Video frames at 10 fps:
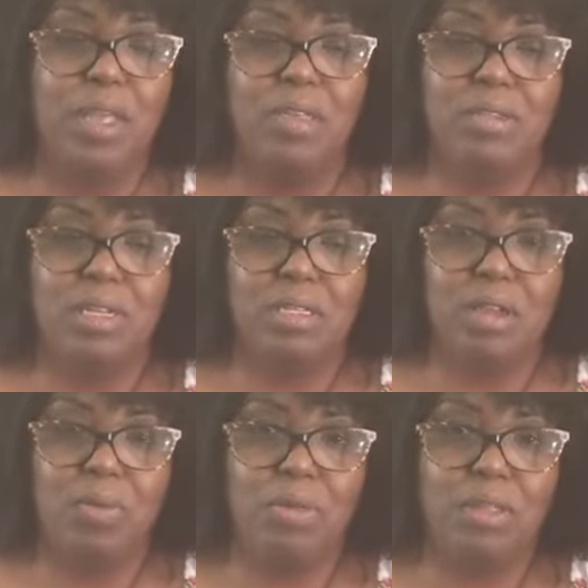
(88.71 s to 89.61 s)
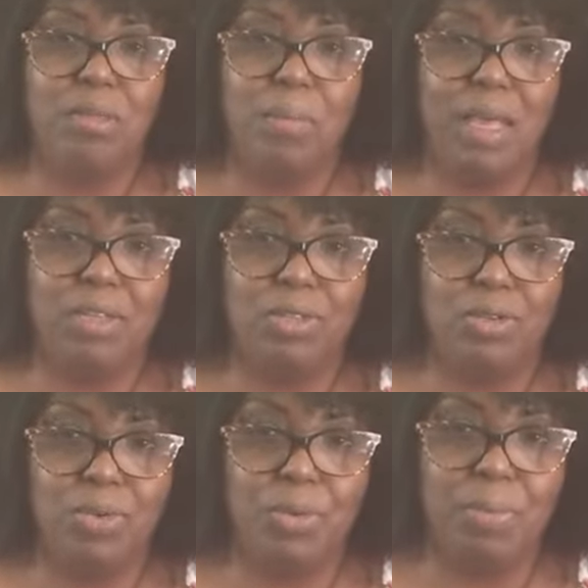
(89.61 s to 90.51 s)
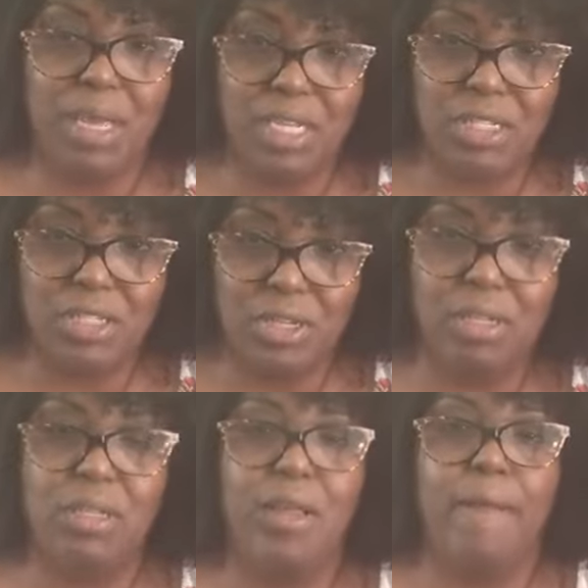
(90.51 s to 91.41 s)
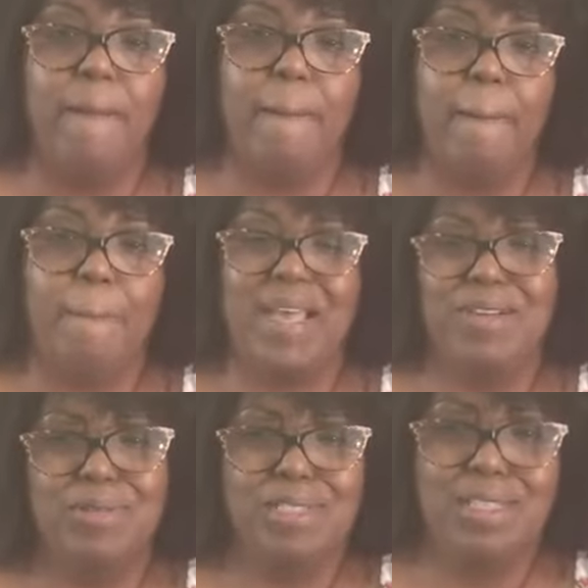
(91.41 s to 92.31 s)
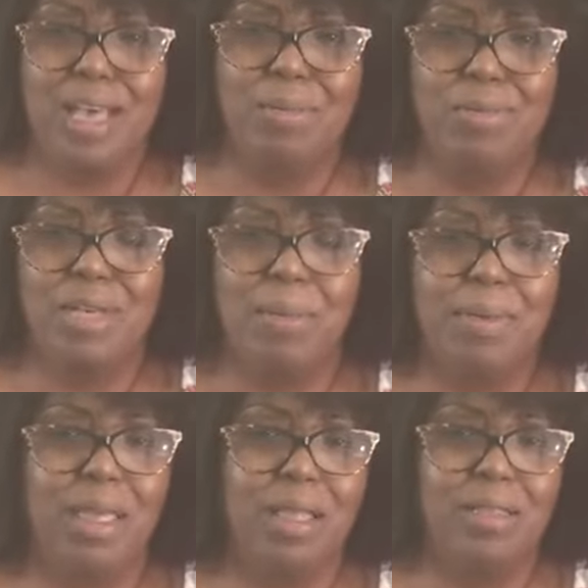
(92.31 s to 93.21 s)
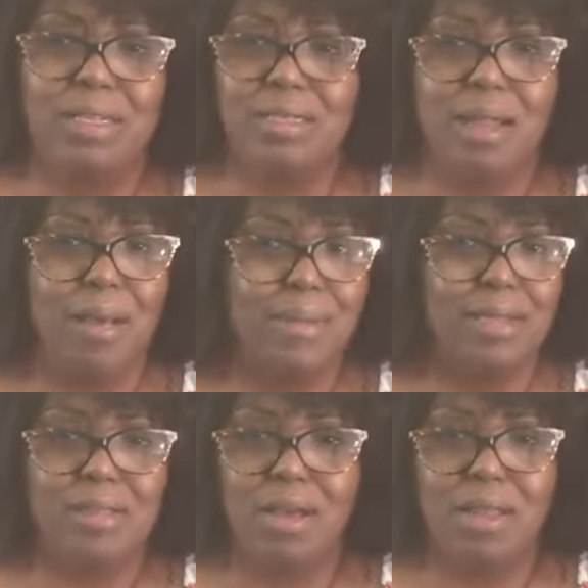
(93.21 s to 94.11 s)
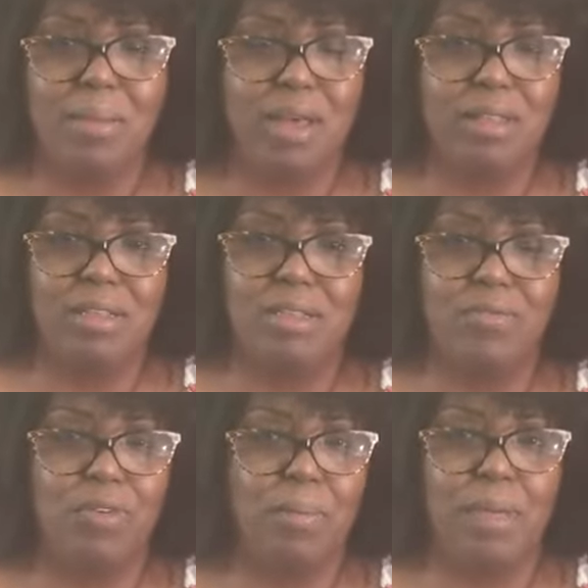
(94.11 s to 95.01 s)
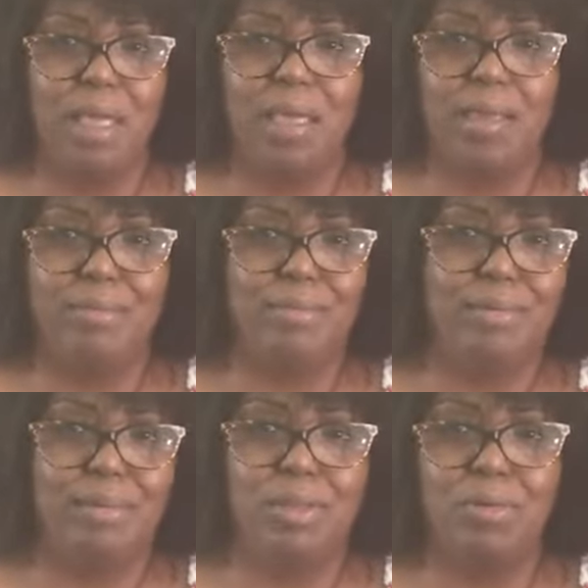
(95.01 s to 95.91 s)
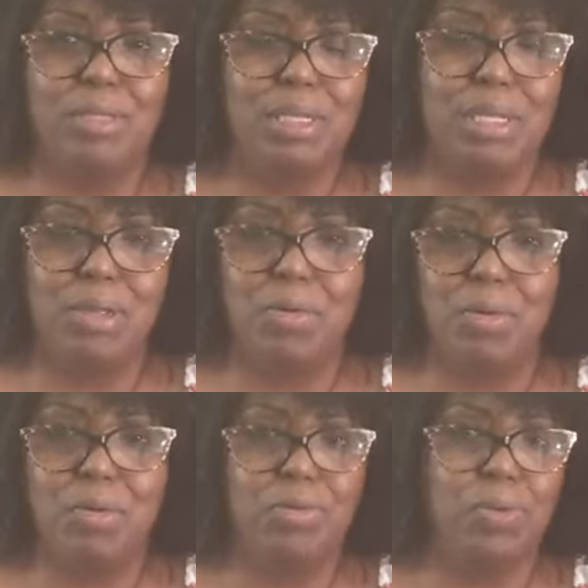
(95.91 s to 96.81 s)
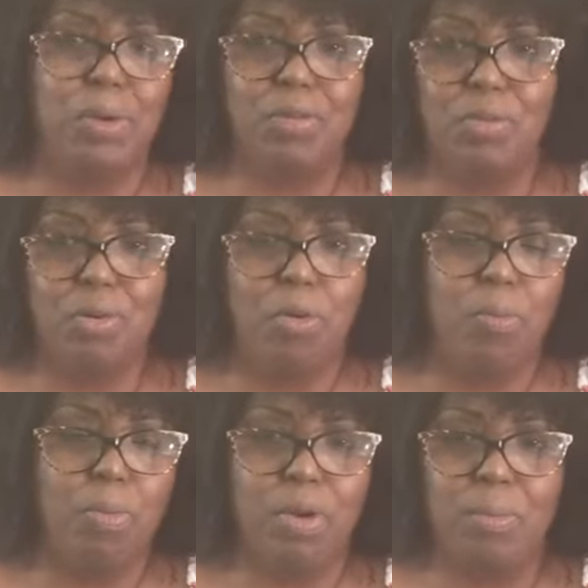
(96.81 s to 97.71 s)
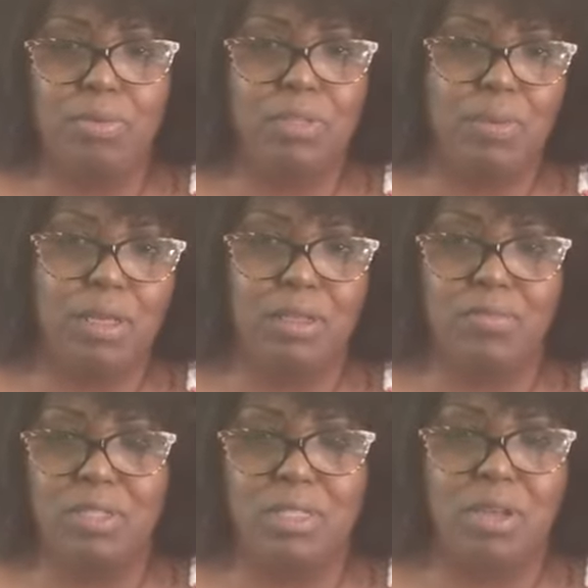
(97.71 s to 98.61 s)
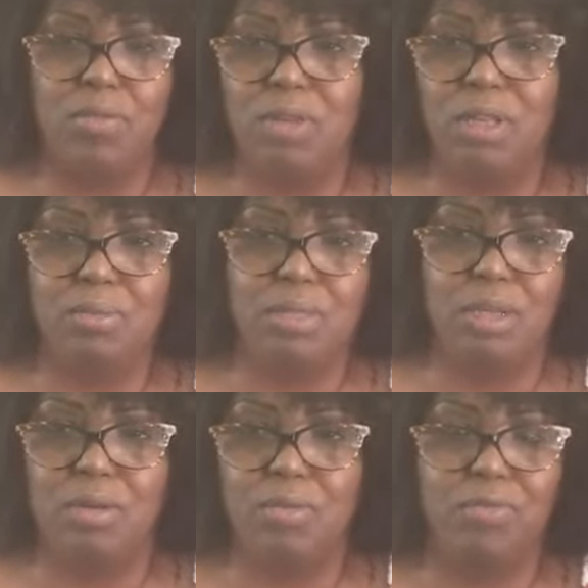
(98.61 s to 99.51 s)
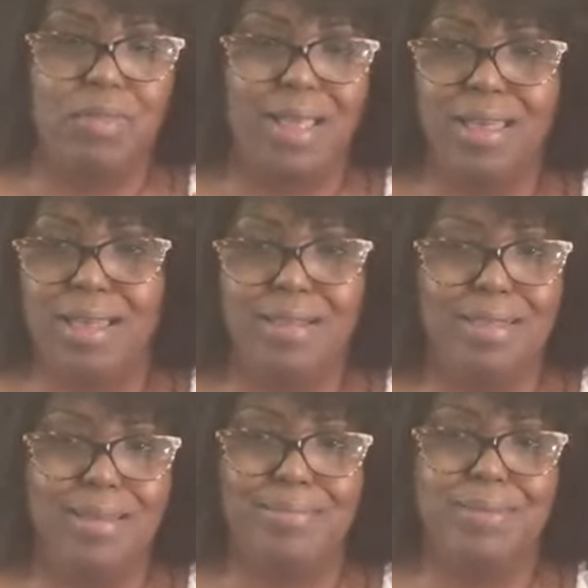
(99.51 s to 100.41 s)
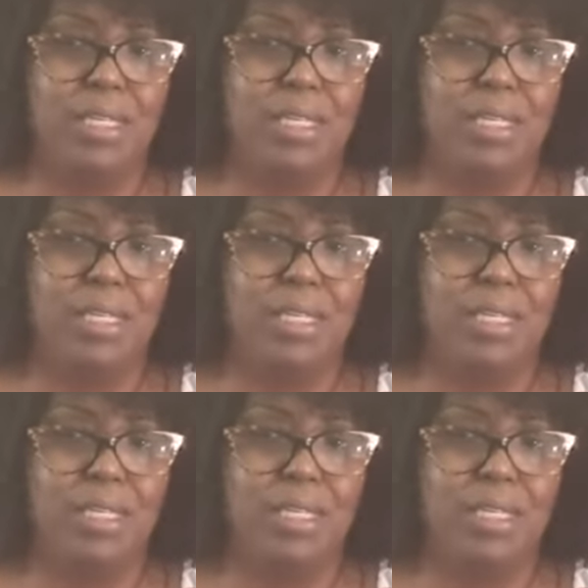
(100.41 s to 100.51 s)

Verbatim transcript: So let's start with masturbation. Um, I know it's a taboo topic, and listen, I'm not talking about this from a thirteen year old, twelve year old boy perspective, discovering himself, that kind of thing.